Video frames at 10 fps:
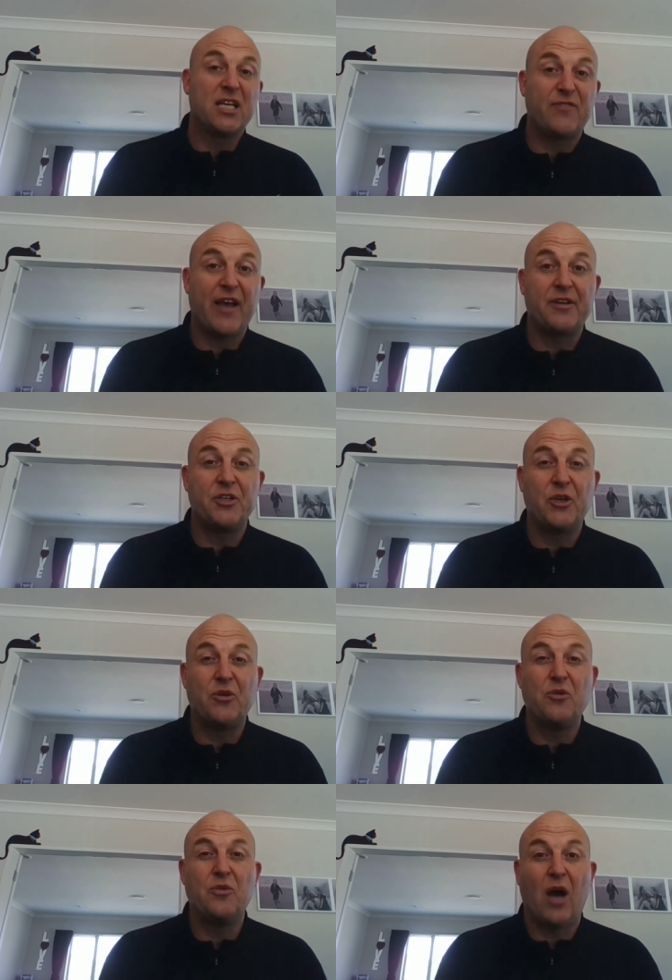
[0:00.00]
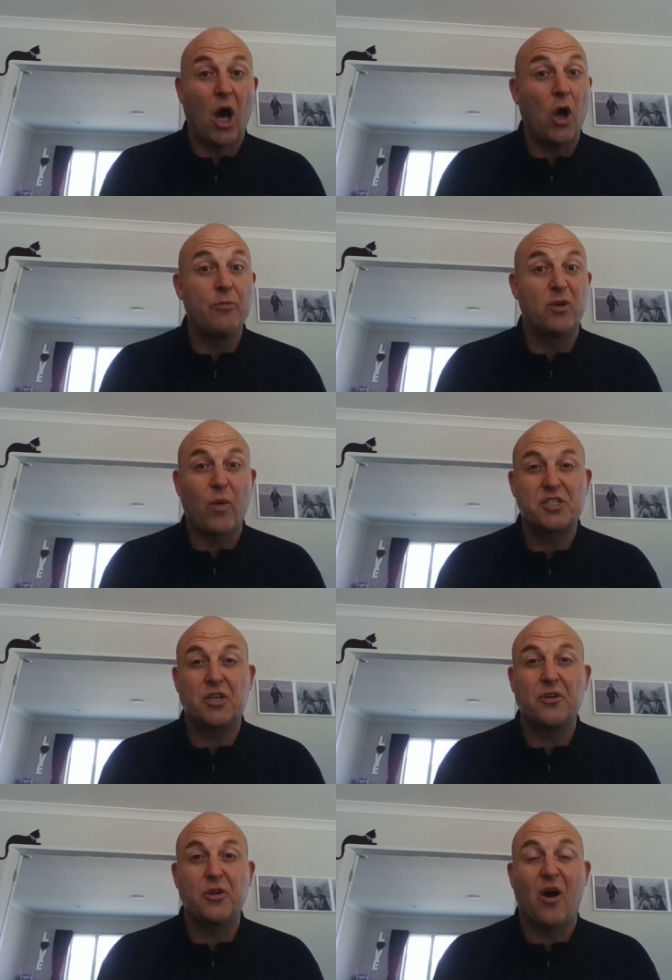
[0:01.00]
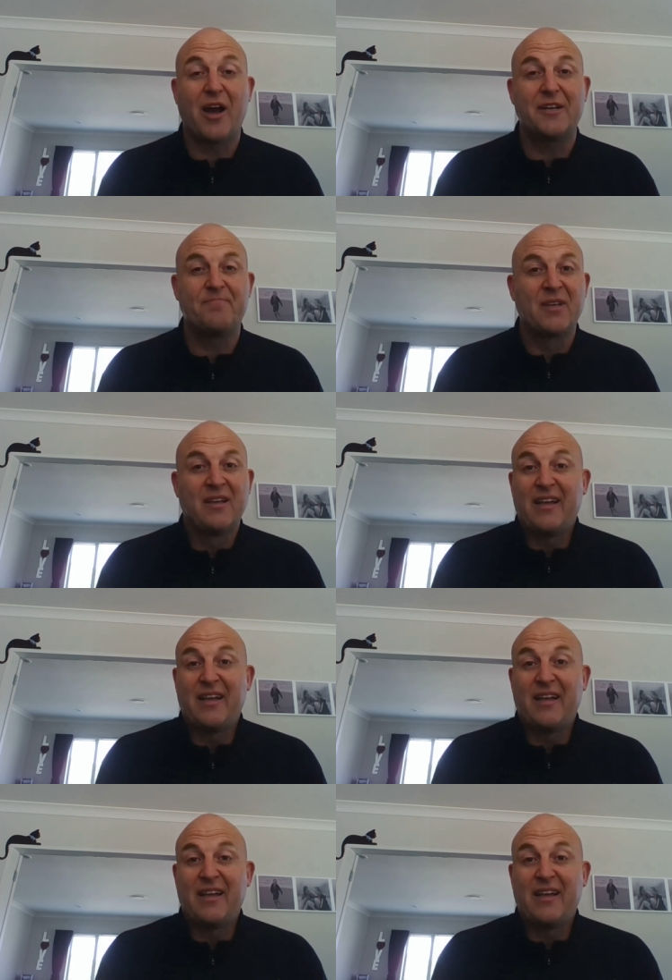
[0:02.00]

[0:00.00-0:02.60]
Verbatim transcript: He's found a new home at Western United,